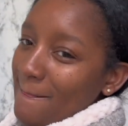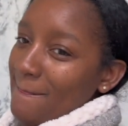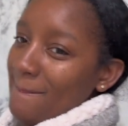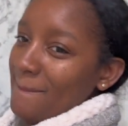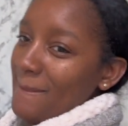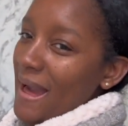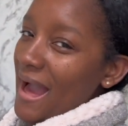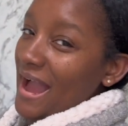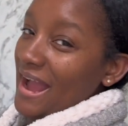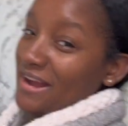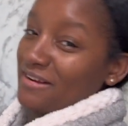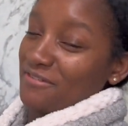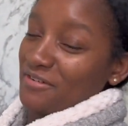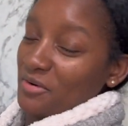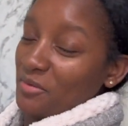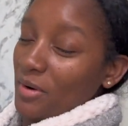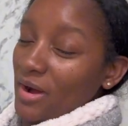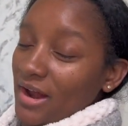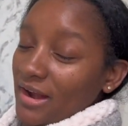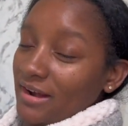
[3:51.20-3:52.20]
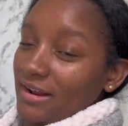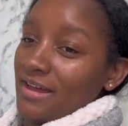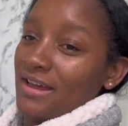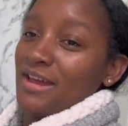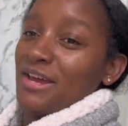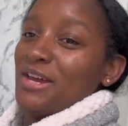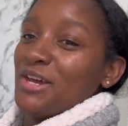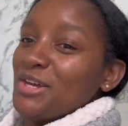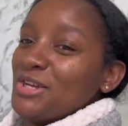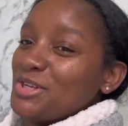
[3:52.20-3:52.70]
Hi, everyone.
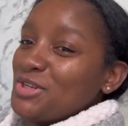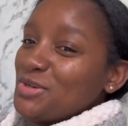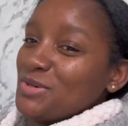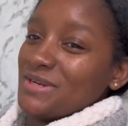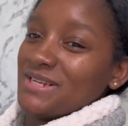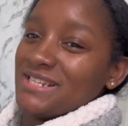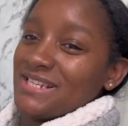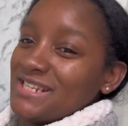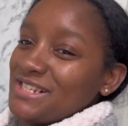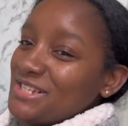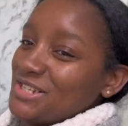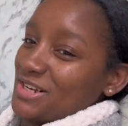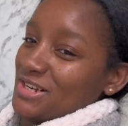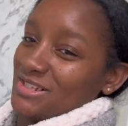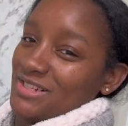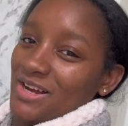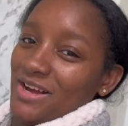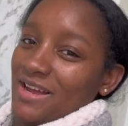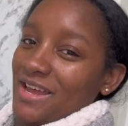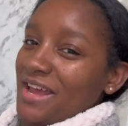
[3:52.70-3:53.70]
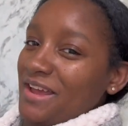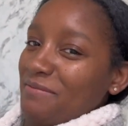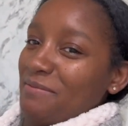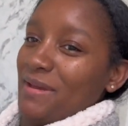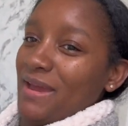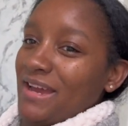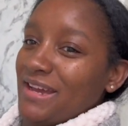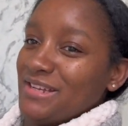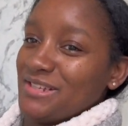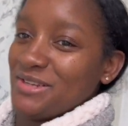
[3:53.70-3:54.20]
As soon as I start talking, Mia is